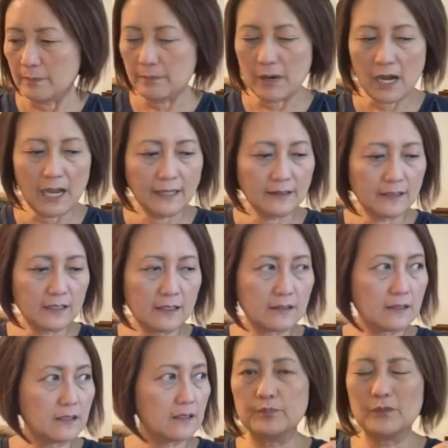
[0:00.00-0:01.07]

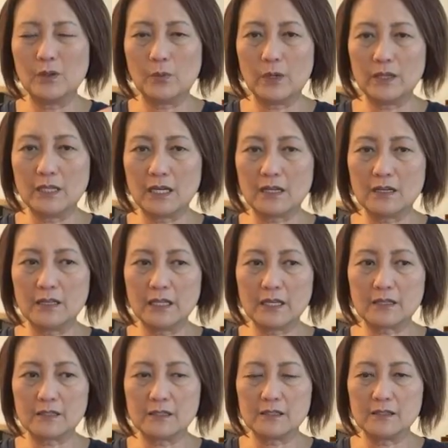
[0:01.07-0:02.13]
Pilot, the one that
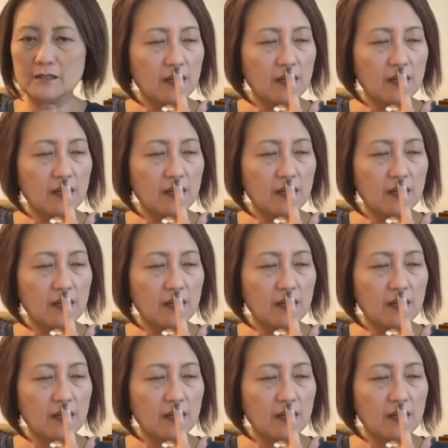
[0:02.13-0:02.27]
clicks,